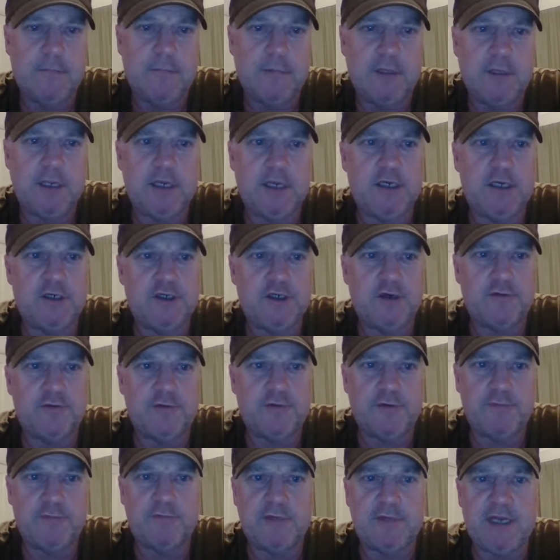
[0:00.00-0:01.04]
thing, jot
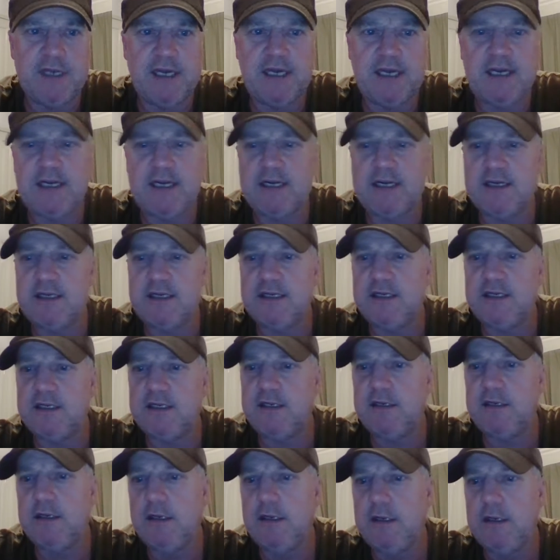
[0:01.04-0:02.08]
them down,